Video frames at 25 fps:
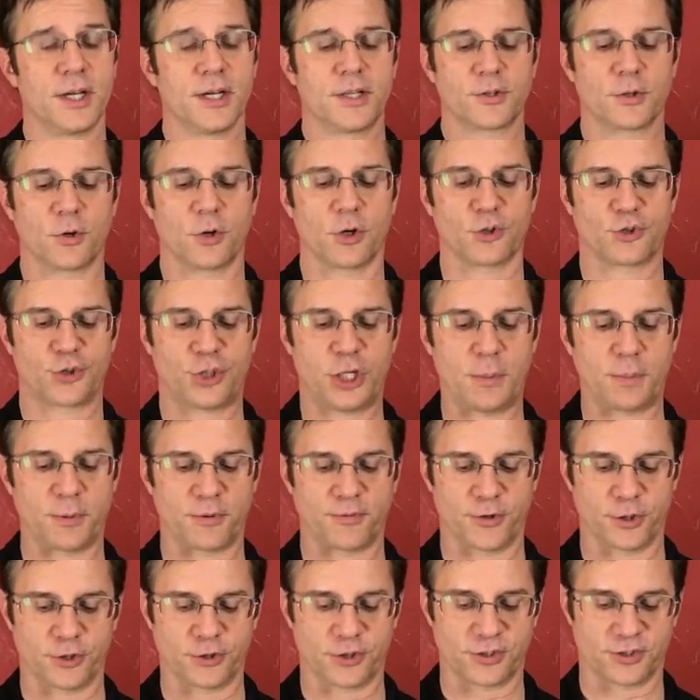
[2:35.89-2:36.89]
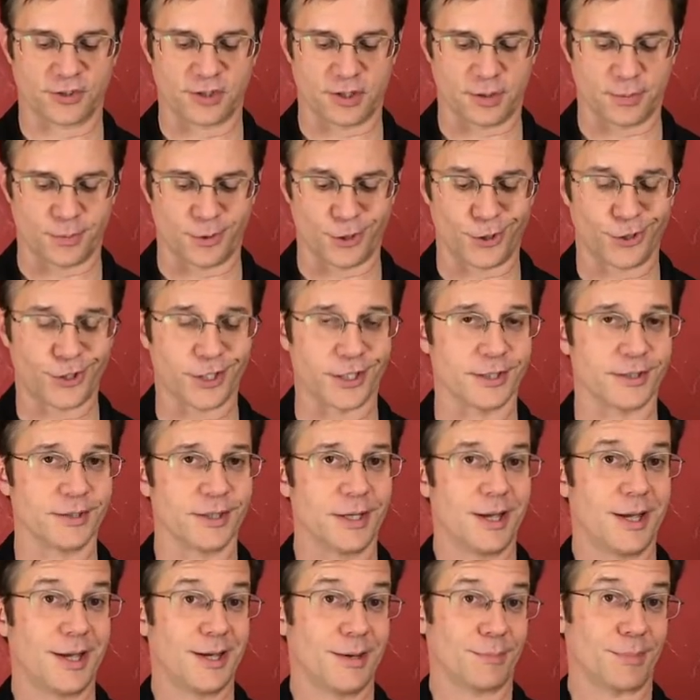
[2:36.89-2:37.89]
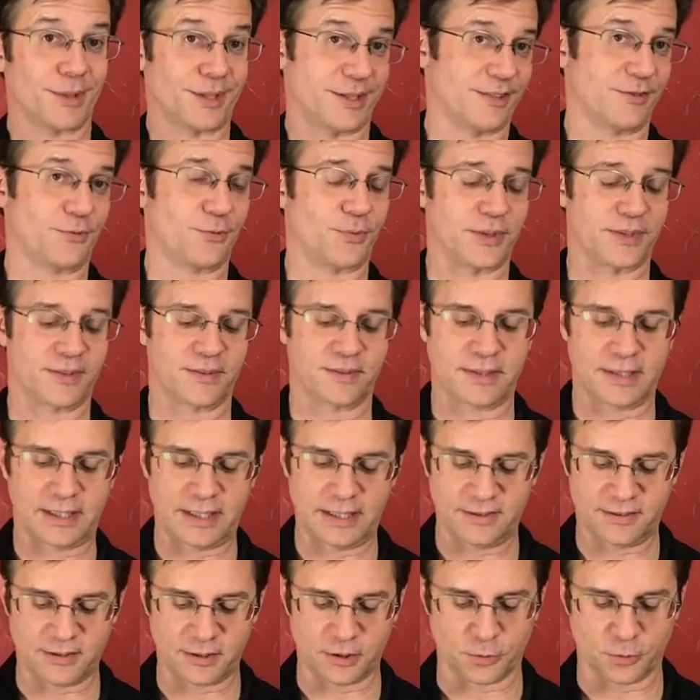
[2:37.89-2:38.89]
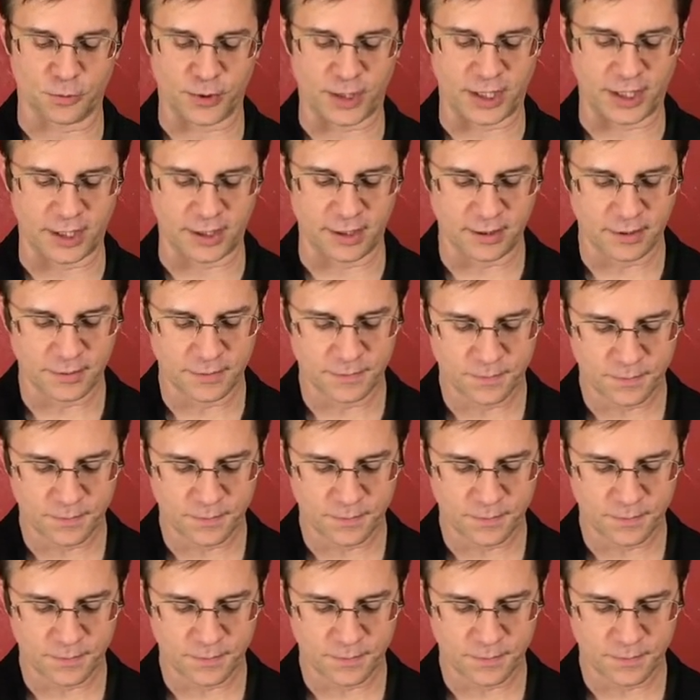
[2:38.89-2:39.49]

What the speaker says: There are cheaper versions on the market, but this one's easy to read,